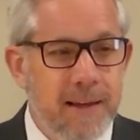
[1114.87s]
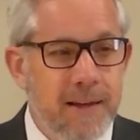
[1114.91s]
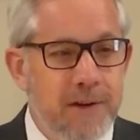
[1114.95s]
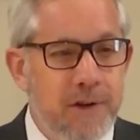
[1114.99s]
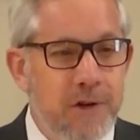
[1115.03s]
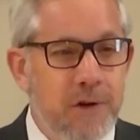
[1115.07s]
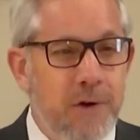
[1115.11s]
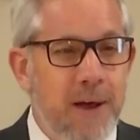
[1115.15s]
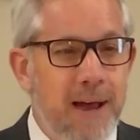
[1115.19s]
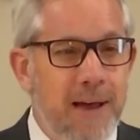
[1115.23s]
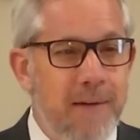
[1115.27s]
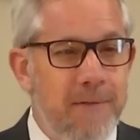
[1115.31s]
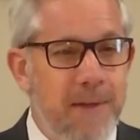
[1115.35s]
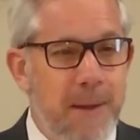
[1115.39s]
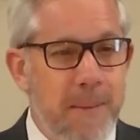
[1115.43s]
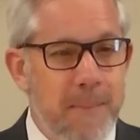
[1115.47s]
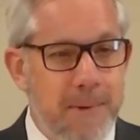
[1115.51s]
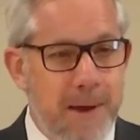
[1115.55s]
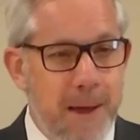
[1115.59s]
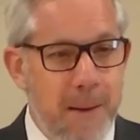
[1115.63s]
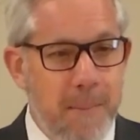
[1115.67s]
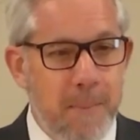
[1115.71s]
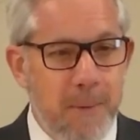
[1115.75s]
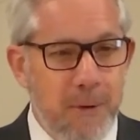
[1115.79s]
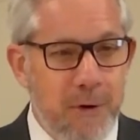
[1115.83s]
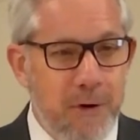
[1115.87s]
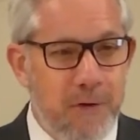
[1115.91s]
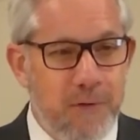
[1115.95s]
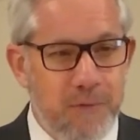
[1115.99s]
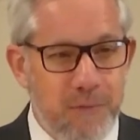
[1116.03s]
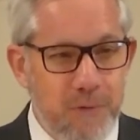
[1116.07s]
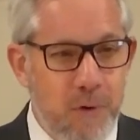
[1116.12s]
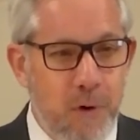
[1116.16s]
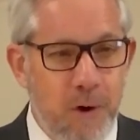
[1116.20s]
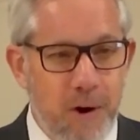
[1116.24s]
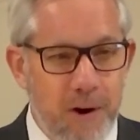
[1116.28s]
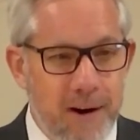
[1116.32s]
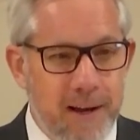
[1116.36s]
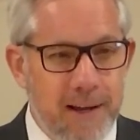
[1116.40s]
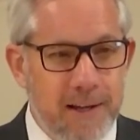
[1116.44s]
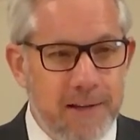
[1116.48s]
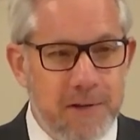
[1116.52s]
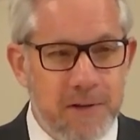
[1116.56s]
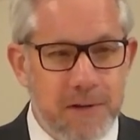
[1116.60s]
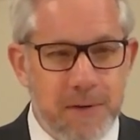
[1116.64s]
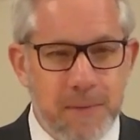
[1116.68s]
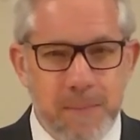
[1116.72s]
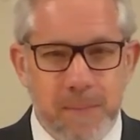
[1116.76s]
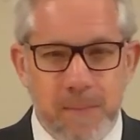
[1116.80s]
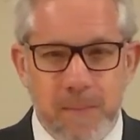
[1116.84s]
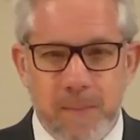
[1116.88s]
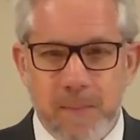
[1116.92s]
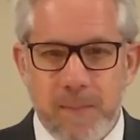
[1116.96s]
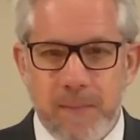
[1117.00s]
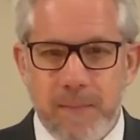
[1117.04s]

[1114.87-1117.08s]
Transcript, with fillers: to have them numbered for us,